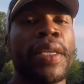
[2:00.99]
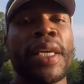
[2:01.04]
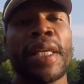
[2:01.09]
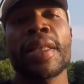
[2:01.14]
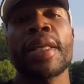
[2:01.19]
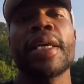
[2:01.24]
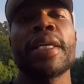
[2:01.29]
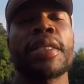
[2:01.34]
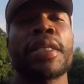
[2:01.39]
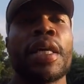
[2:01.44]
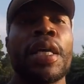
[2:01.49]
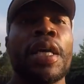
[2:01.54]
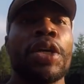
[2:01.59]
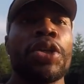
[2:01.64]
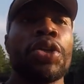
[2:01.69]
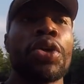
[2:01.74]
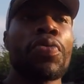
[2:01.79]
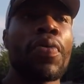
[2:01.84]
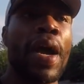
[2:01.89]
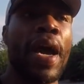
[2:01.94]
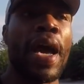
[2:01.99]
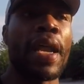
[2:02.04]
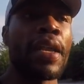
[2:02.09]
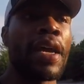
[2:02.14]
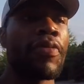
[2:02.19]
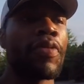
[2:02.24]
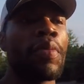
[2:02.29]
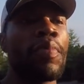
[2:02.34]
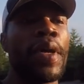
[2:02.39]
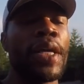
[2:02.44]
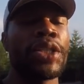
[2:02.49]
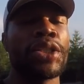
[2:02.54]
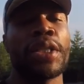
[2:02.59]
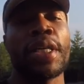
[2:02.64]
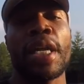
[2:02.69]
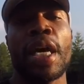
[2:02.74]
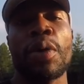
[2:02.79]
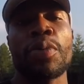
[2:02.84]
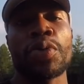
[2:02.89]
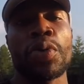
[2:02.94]
did this. You're right. I never mentioned
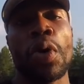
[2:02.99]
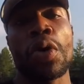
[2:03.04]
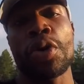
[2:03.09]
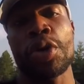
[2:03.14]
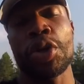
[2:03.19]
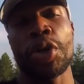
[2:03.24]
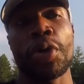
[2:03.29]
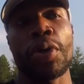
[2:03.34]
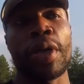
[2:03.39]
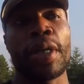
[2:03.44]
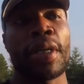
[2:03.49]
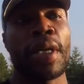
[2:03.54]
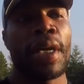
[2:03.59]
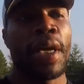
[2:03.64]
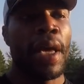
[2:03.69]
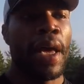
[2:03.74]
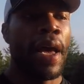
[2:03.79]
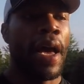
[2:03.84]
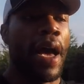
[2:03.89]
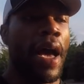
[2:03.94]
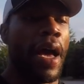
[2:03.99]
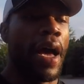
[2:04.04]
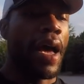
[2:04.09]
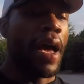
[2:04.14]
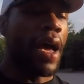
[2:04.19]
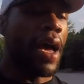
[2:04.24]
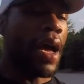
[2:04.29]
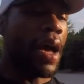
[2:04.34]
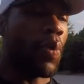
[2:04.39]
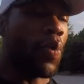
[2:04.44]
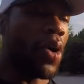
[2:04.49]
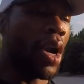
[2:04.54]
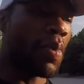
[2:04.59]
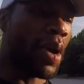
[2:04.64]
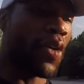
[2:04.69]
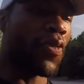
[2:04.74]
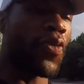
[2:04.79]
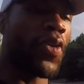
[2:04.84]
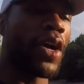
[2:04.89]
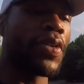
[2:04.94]
that I was going to do it. One of
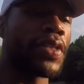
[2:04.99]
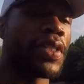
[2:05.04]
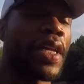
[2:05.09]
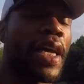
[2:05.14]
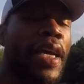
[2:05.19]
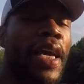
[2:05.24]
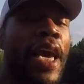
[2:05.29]
my friends was like,